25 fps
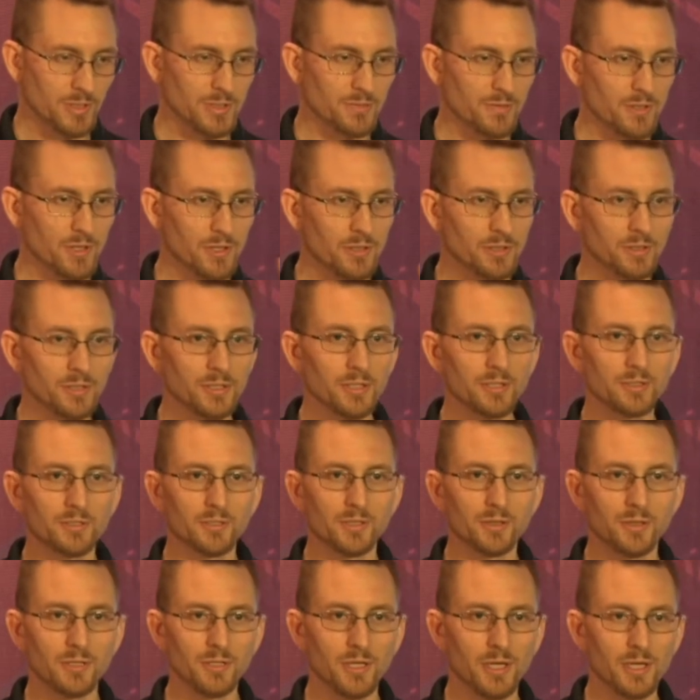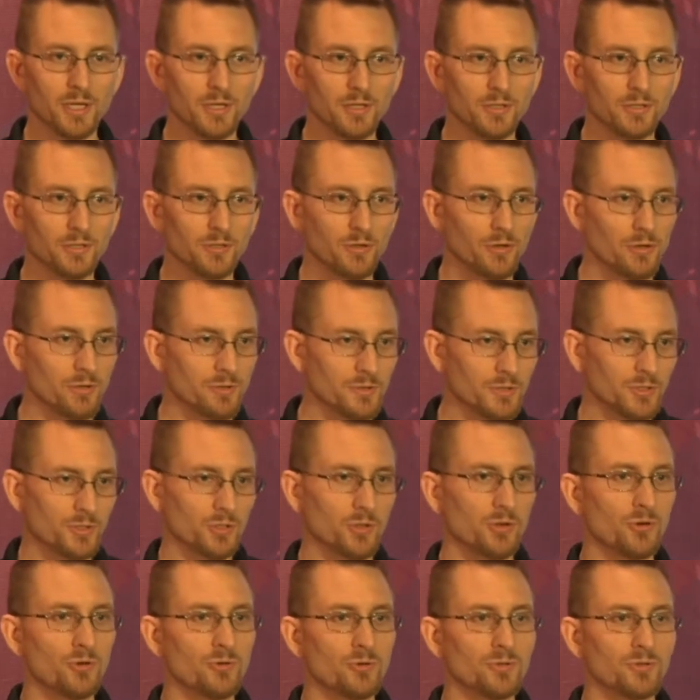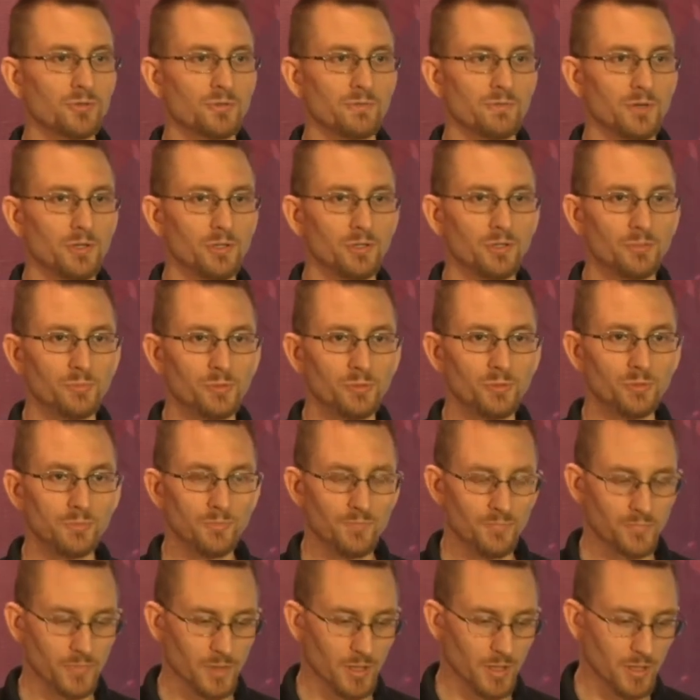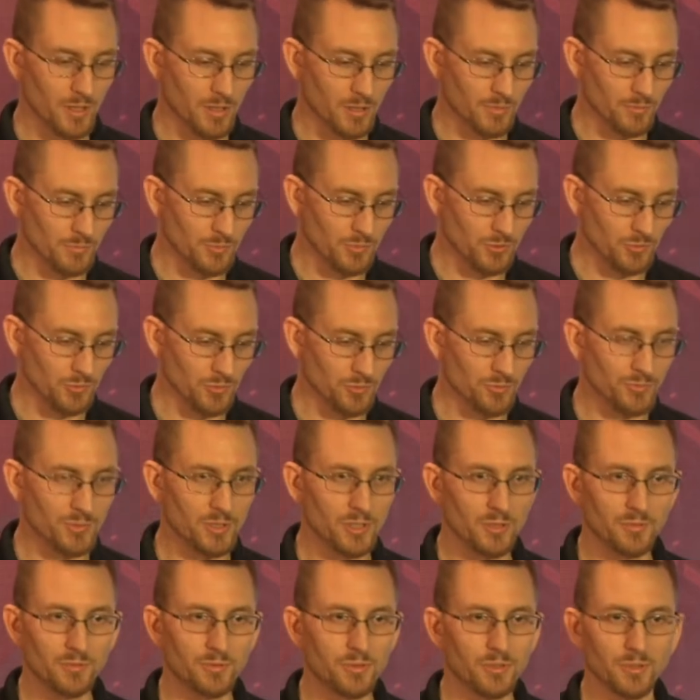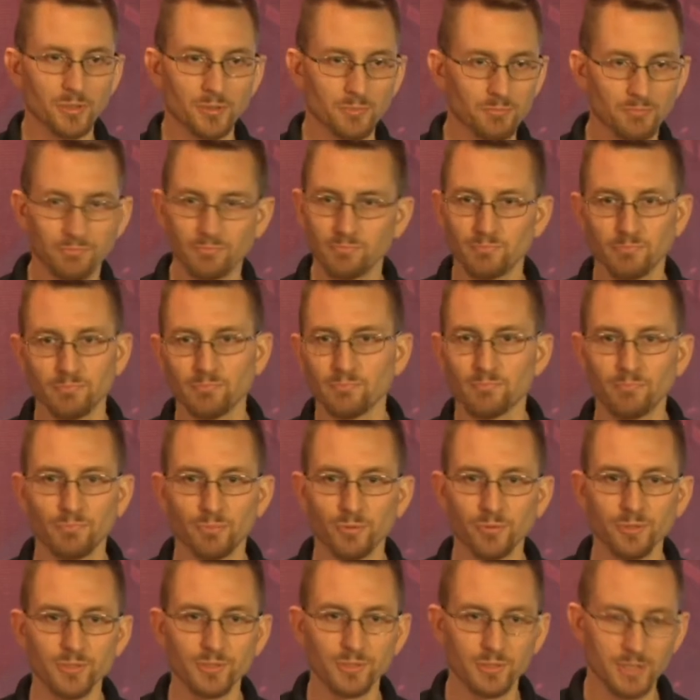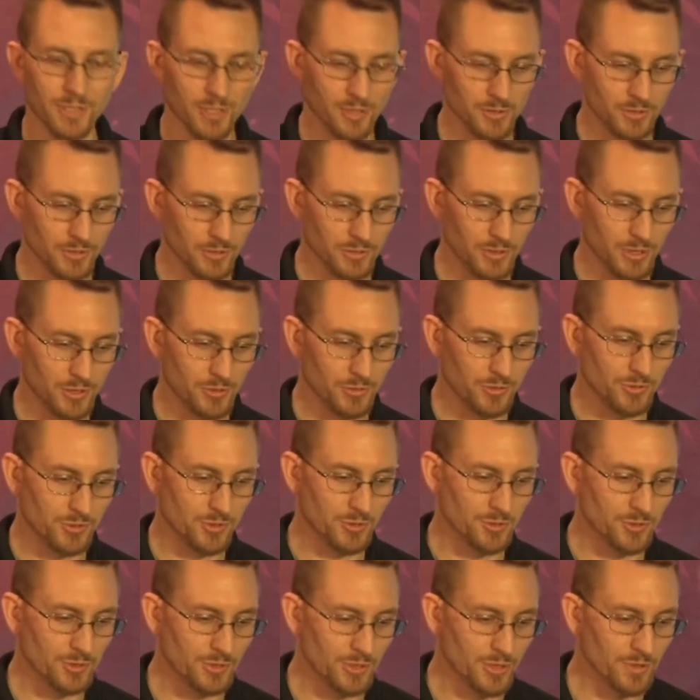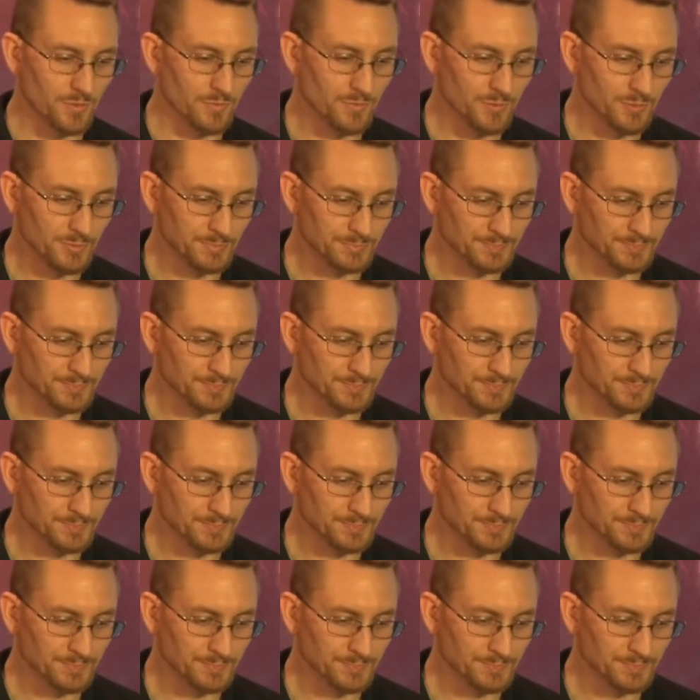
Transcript: I've got links at the end. All this code is available, so you'll be able to pull this down and use it yourselves.